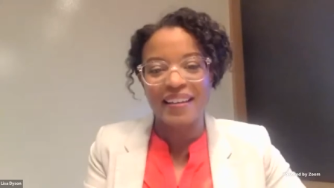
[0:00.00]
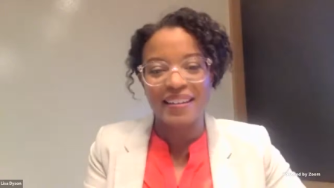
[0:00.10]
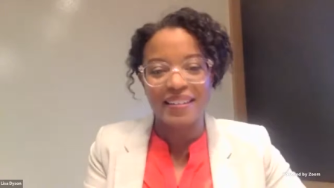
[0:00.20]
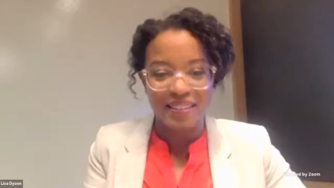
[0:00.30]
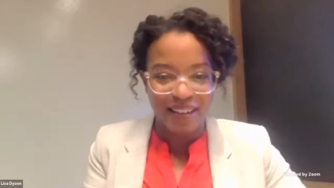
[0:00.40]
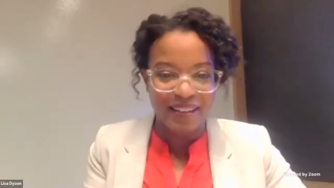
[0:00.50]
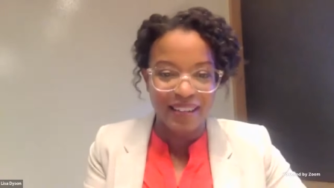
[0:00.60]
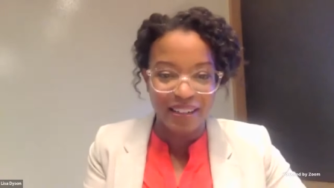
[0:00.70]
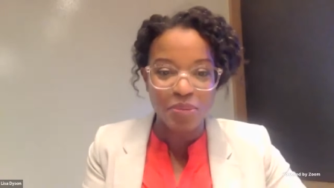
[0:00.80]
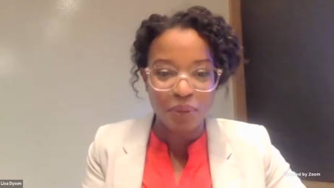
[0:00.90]
and
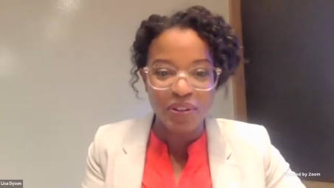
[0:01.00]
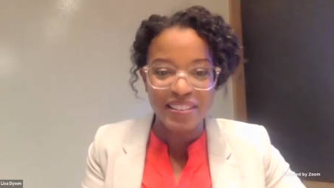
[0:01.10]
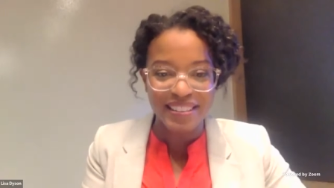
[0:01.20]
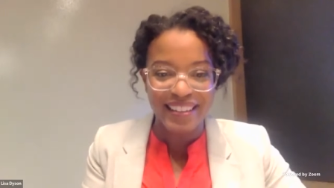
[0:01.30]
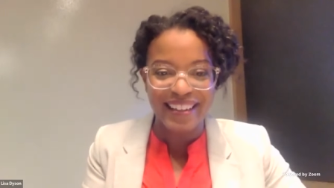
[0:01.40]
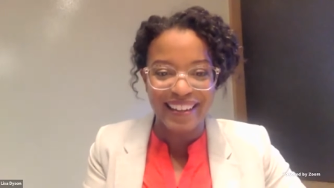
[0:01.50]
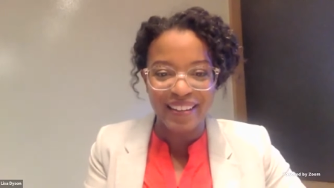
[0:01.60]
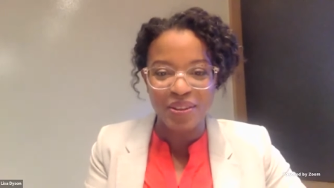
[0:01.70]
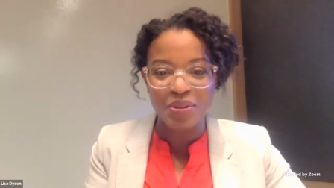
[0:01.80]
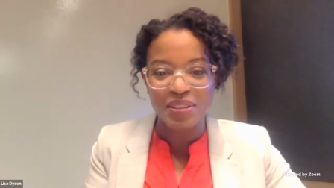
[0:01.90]

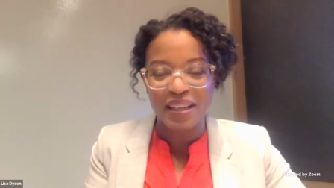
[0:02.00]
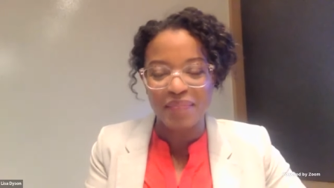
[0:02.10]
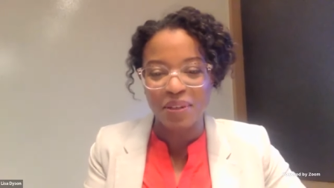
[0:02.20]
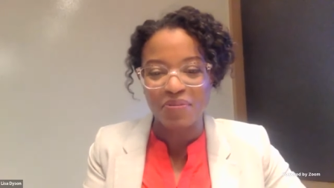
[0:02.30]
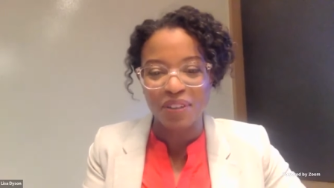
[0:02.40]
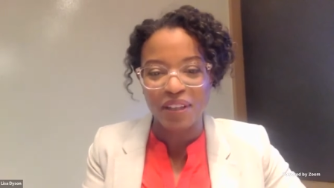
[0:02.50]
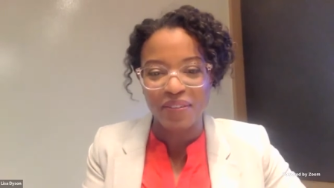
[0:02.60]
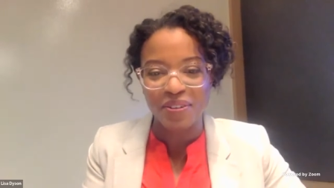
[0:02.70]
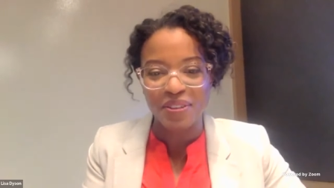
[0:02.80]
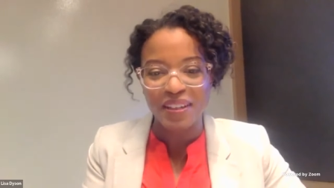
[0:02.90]
experiencing those same meat
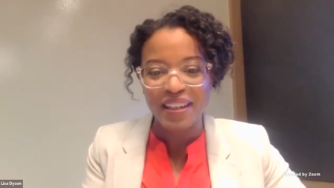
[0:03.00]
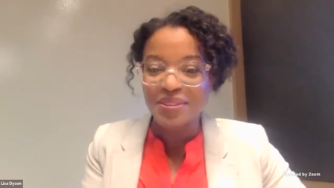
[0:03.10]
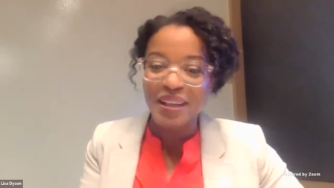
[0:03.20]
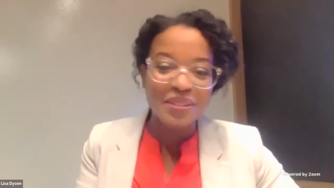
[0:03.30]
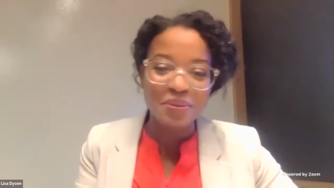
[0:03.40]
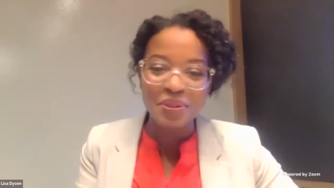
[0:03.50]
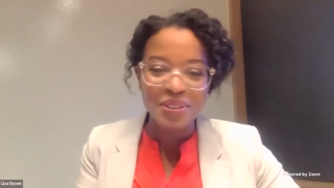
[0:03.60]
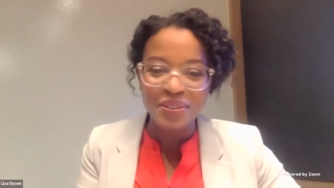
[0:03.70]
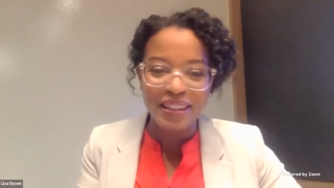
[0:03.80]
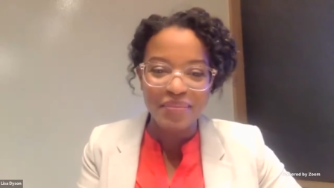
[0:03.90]
flavors. So that's what we're
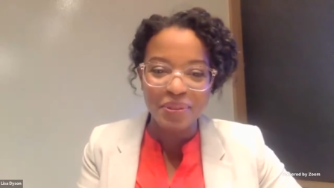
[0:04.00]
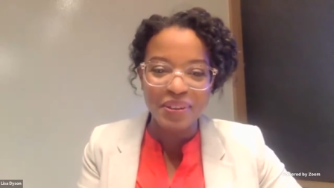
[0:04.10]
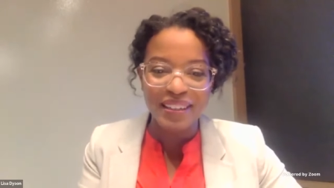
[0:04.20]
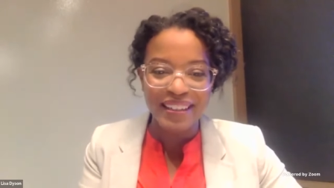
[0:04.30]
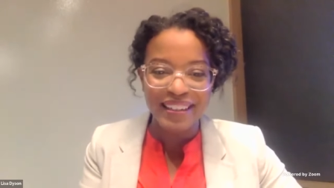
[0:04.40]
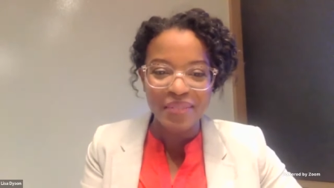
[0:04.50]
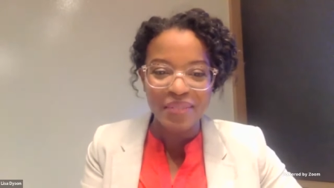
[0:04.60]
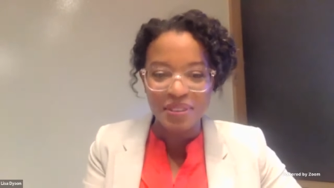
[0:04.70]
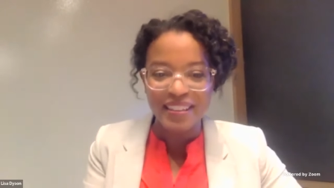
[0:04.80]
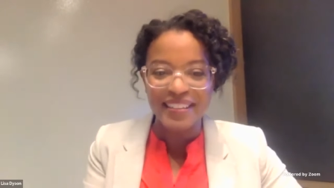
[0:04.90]
doing and building at Air
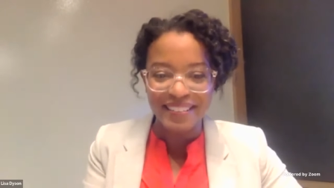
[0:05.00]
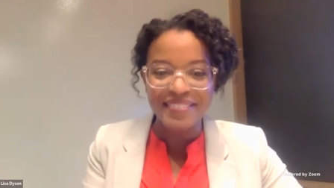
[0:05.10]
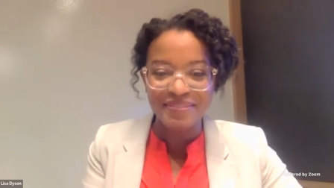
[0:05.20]
Protein.